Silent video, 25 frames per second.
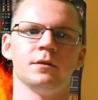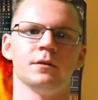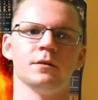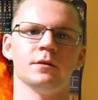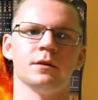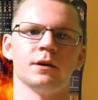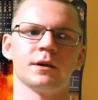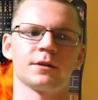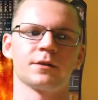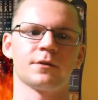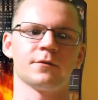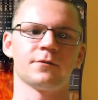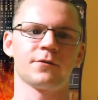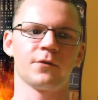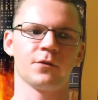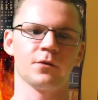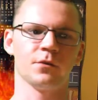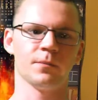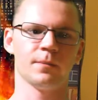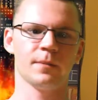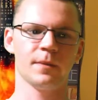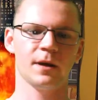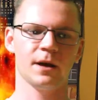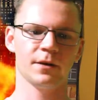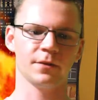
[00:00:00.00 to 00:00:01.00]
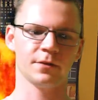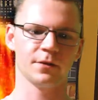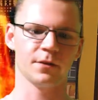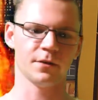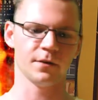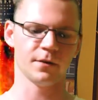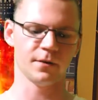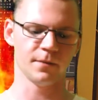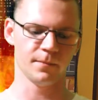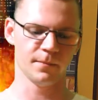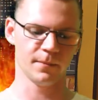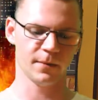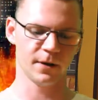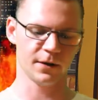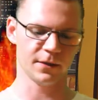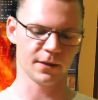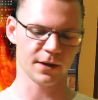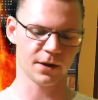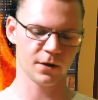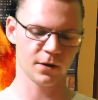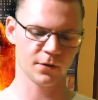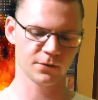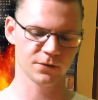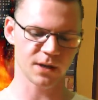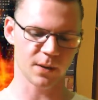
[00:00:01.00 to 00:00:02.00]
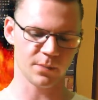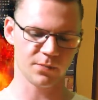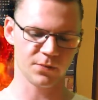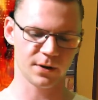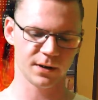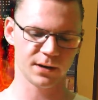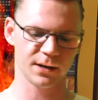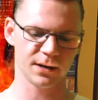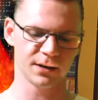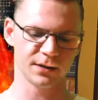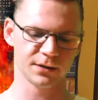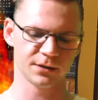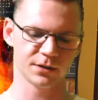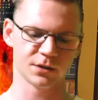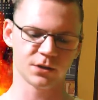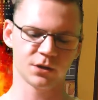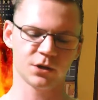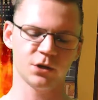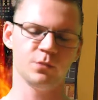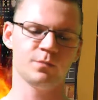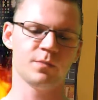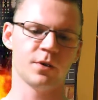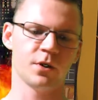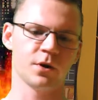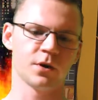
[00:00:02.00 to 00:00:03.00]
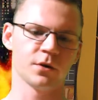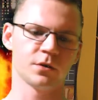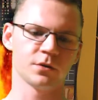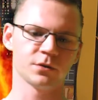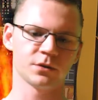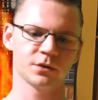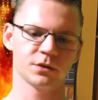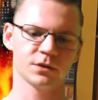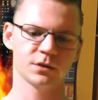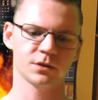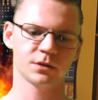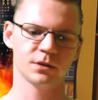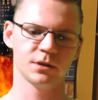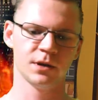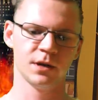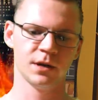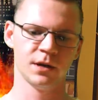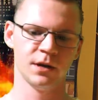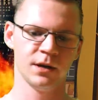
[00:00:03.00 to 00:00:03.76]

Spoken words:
Like the first, they could have separated it into two parts.